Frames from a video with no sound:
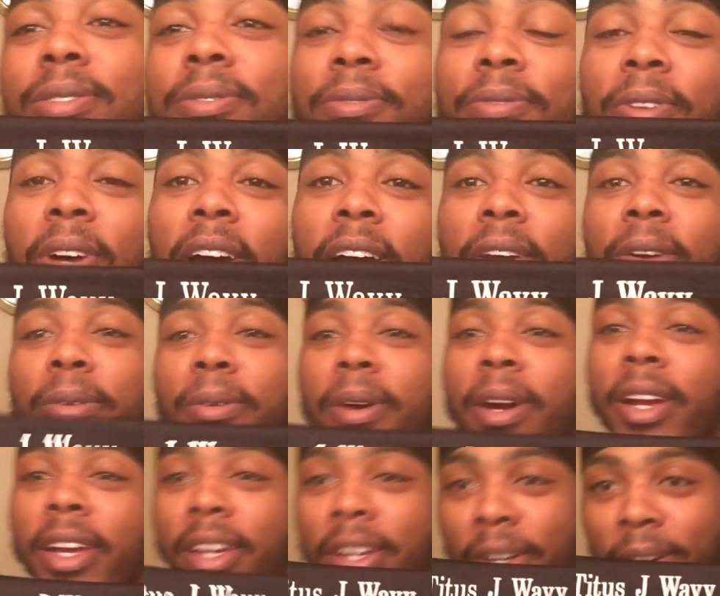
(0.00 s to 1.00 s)
is fire
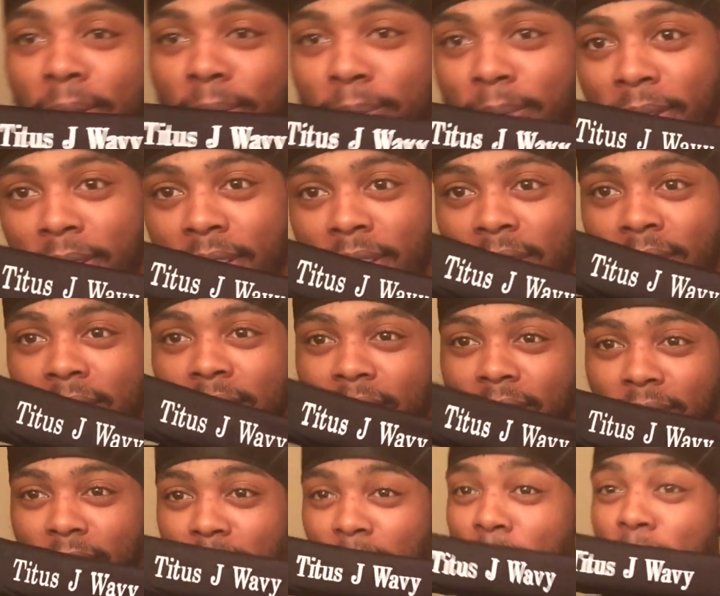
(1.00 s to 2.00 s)
right here, man.
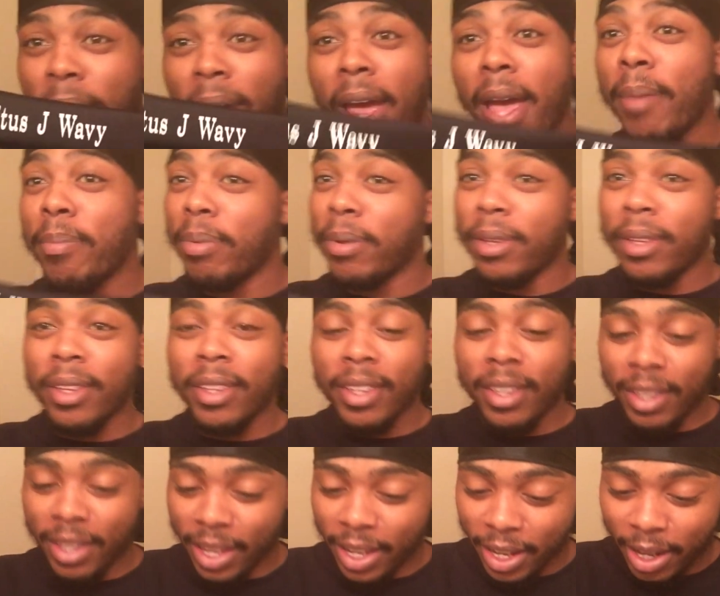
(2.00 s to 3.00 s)
I'm happy.
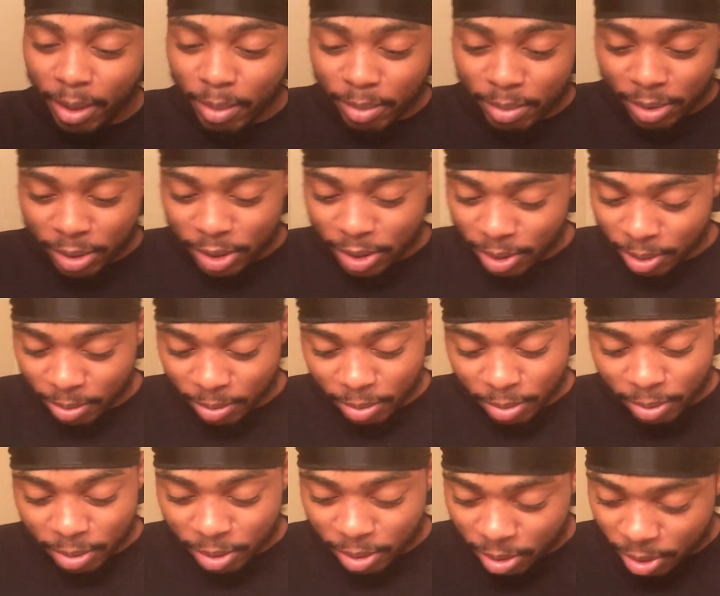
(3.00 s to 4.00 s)
Like, I'm
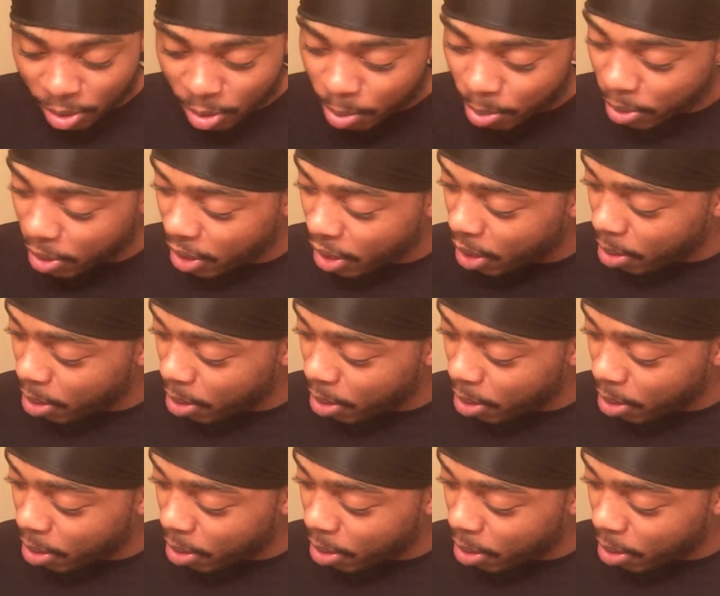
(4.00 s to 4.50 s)
stupid